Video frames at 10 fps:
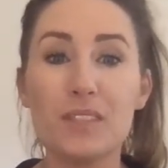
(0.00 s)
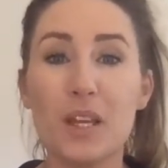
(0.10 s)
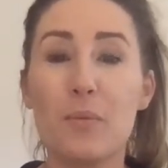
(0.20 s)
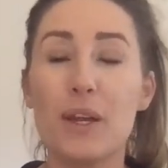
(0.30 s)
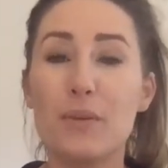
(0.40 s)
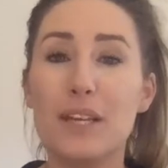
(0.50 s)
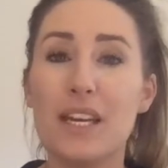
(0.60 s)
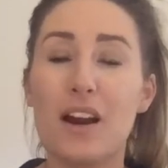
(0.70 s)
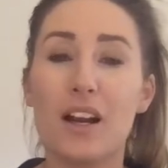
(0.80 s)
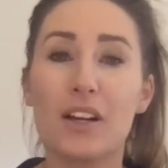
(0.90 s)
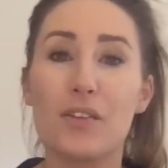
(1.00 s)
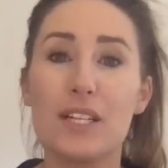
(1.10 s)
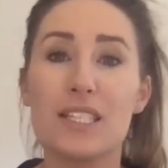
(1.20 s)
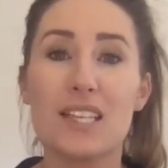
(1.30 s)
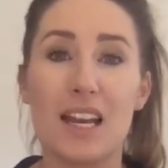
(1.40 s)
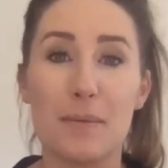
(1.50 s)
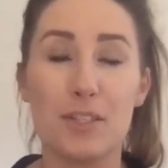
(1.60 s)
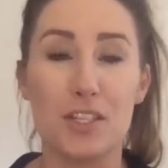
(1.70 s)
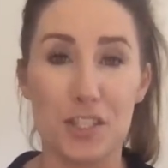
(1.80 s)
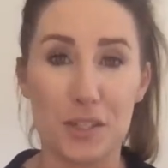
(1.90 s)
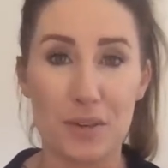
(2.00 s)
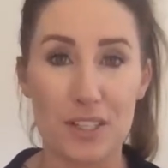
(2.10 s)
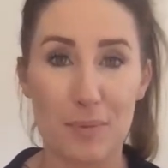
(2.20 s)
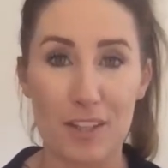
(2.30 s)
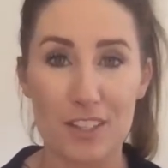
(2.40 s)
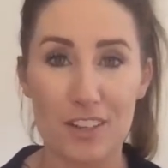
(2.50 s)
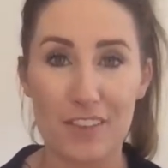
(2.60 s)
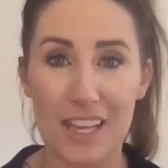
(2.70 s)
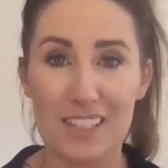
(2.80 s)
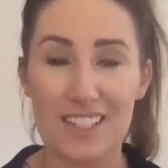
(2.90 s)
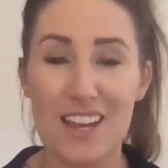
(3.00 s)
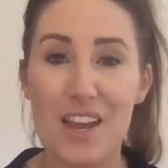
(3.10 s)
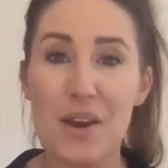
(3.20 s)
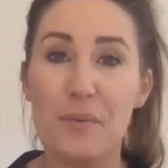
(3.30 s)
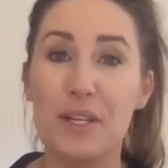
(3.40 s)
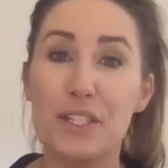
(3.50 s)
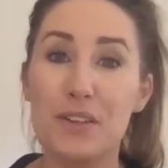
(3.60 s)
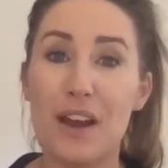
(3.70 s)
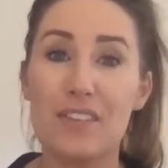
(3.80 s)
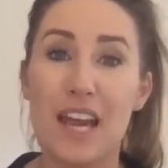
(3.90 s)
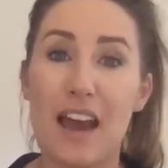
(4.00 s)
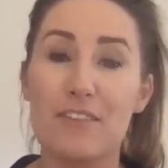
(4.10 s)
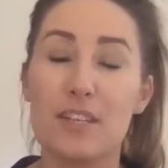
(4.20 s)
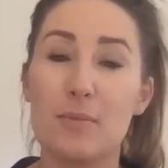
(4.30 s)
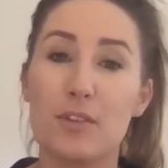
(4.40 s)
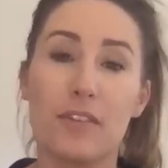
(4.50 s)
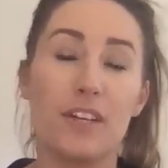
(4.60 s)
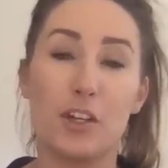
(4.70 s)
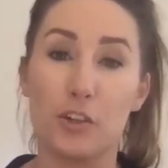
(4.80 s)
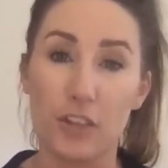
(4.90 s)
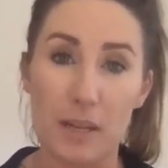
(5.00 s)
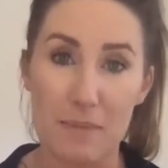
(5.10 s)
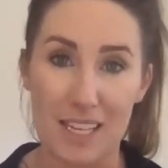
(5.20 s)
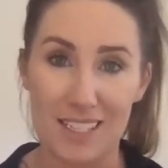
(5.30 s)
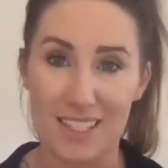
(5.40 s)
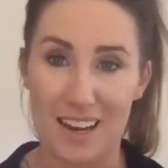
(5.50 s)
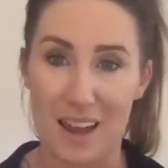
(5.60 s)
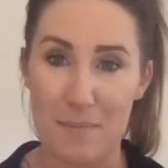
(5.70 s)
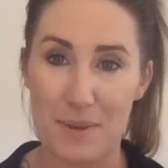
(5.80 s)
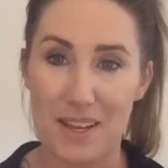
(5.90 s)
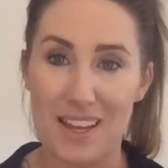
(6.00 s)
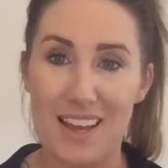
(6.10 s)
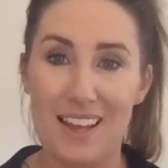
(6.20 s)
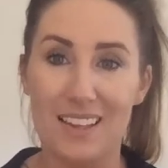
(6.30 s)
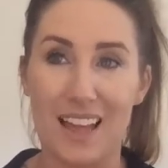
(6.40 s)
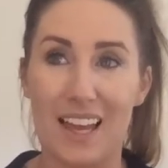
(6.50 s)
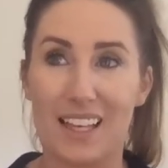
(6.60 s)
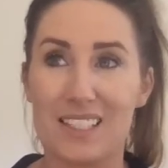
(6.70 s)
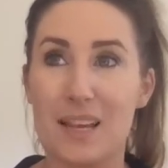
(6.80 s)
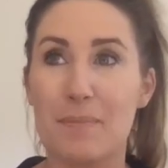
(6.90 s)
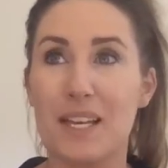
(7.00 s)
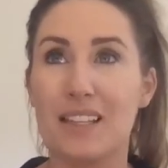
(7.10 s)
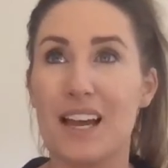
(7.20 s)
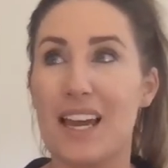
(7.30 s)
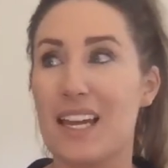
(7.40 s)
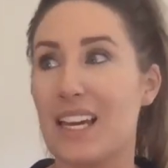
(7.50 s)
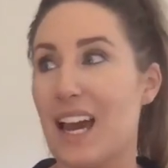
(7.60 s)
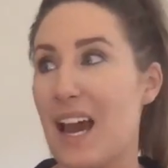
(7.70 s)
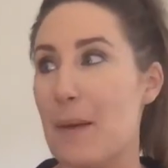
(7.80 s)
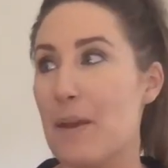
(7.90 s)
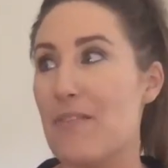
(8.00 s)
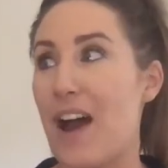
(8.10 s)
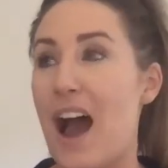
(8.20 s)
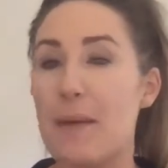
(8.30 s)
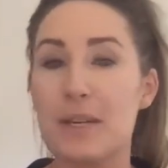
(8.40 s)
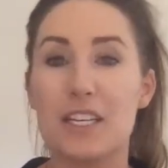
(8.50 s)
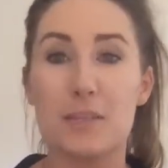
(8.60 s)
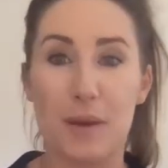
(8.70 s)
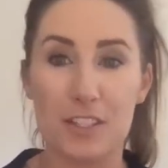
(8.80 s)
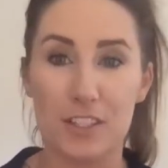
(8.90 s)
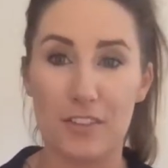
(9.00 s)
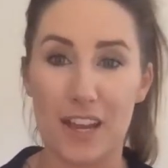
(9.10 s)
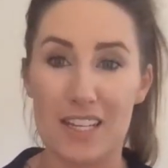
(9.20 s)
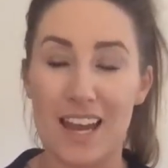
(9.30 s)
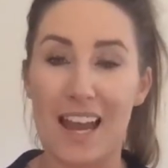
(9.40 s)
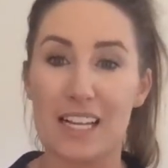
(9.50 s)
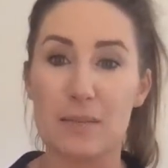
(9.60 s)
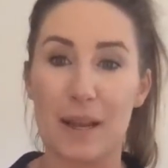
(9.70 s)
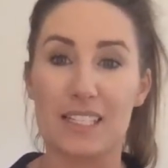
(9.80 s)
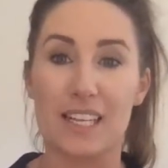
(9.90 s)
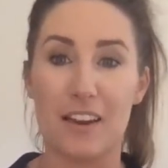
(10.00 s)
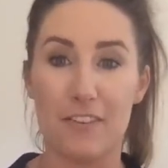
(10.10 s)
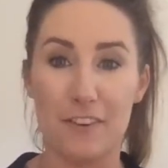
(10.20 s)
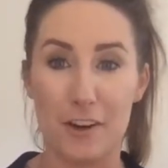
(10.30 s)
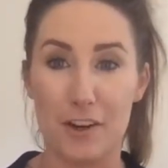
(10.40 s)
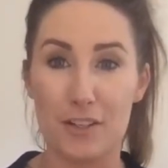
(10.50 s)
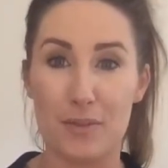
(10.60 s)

When we are going to sign up to do a sponsored event, we do have to have some sort of an agreement set up. Like something like, if I'm going to sponsor your event, I expect to get photos